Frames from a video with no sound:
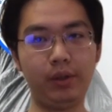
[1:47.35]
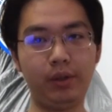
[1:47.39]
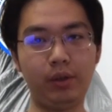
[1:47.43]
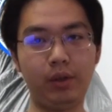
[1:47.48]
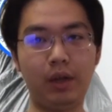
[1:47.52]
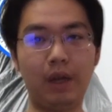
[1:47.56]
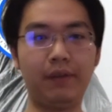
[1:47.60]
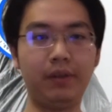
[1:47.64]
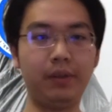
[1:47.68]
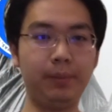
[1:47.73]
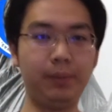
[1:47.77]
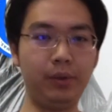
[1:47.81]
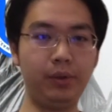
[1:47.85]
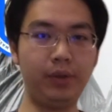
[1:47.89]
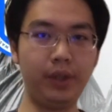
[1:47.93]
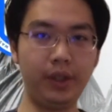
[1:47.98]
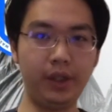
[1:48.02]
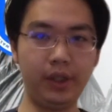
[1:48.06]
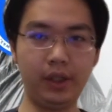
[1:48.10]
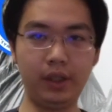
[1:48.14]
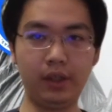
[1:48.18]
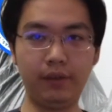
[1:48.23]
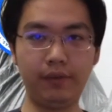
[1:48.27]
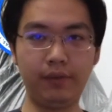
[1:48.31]
to have speech
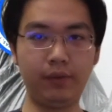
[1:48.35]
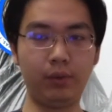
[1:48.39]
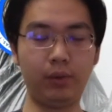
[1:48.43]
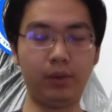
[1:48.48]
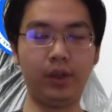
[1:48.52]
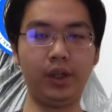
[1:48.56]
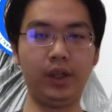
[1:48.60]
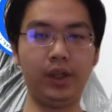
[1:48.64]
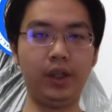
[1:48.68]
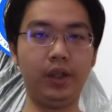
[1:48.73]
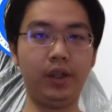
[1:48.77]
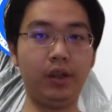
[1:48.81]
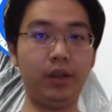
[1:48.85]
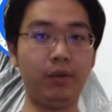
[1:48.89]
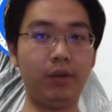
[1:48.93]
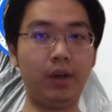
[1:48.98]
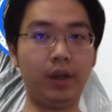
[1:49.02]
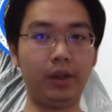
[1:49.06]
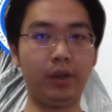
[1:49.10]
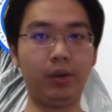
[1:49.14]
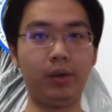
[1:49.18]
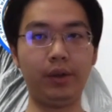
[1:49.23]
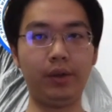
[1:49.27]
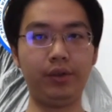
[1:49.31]
here for the
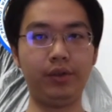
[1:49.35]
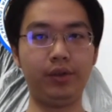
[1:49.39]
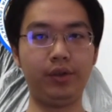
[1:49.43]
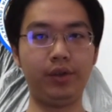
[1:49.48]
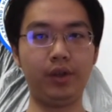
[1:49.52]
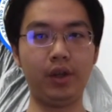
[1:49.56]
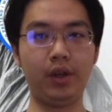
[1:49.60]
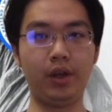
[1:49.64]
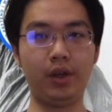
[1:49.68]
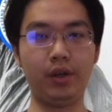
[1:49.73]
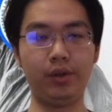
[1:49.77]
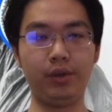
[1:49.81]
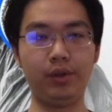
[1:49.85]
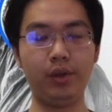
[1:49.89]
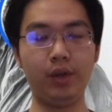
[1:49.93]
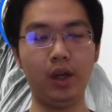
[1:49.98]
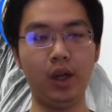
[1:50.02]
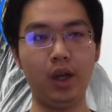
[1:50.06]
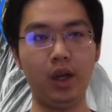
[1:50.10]
RadicalxChange